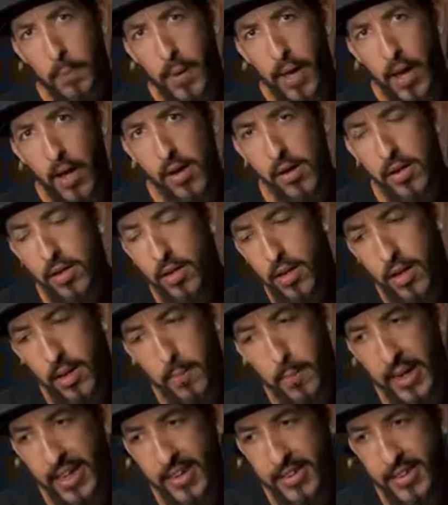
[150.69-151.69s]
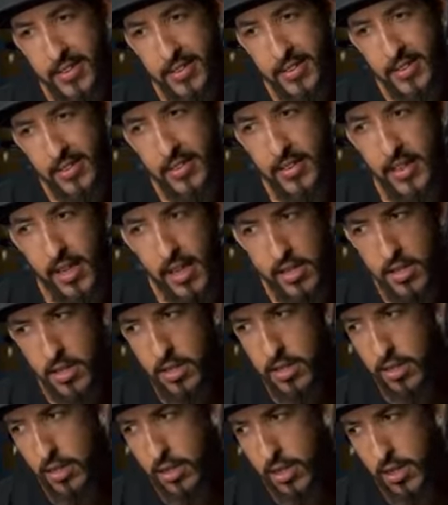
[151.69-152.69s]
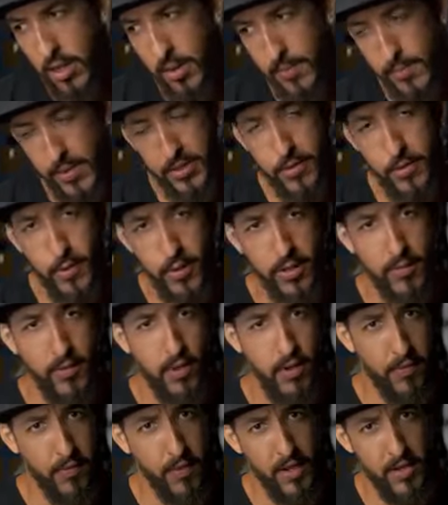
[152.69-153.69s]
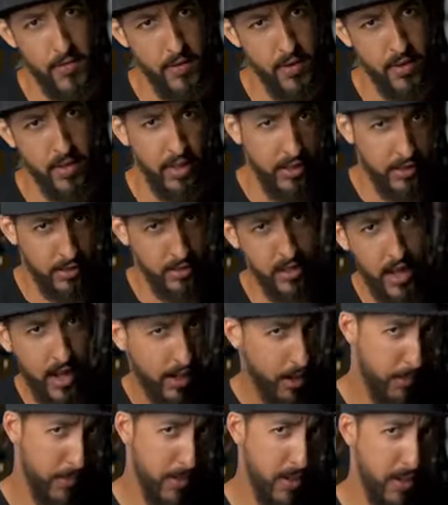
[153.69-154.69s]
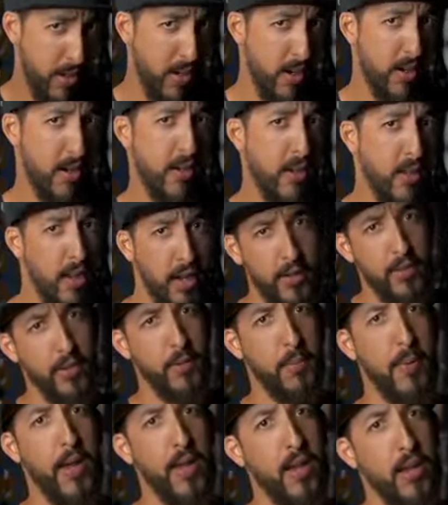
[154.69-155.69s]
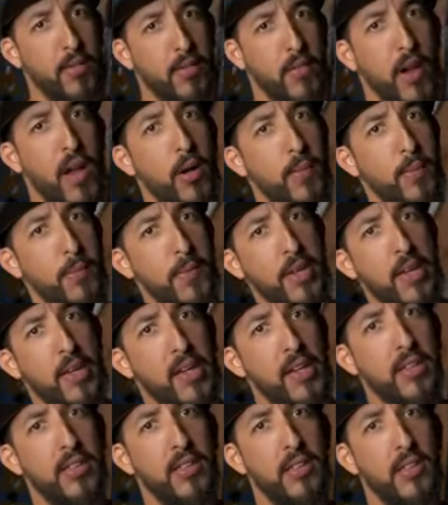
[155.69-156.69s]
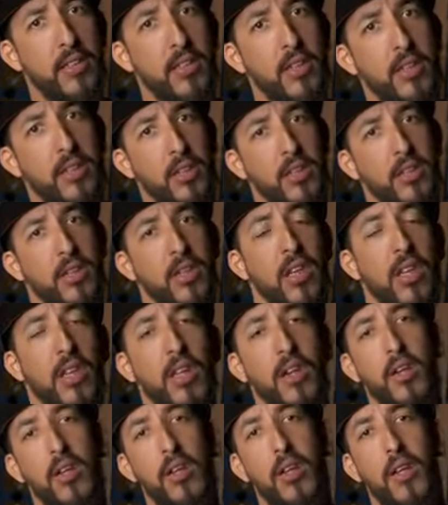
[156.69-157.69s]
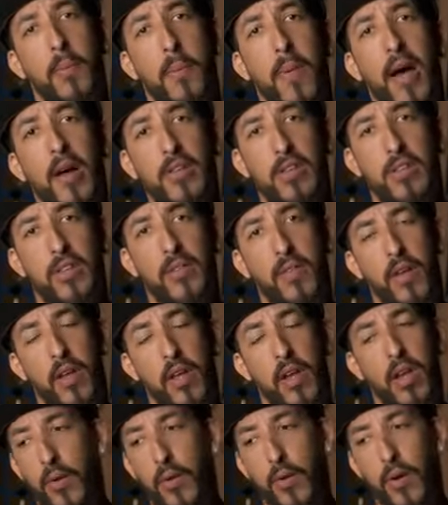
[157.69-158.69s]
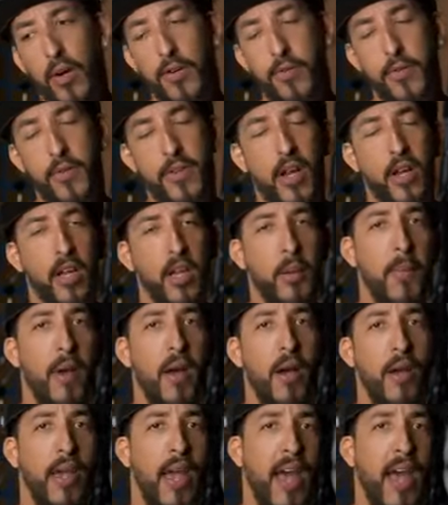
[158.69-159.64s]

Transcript: about maintenance and such, that's one of our favorite things to talk about here in the electric bike realm because there's such little amounts of it. Or if we're talking about